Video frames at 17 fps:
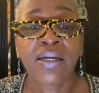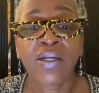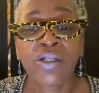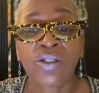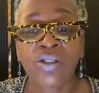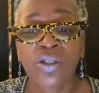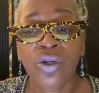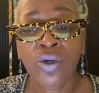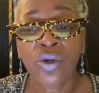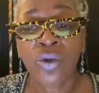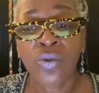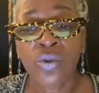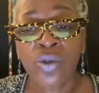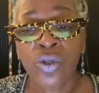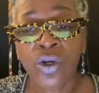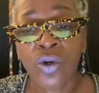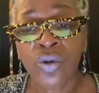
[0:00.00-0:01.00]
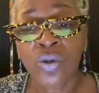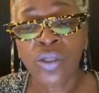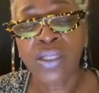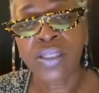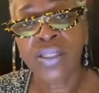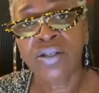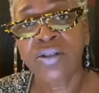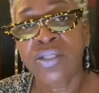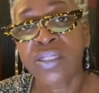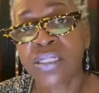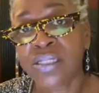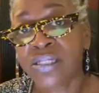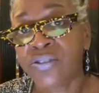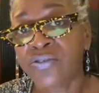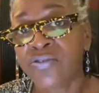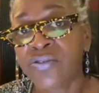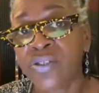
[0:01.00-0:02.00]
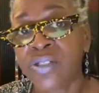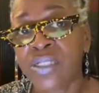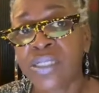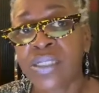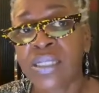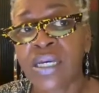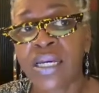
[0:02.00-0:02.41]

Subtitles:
So know that there is a difference.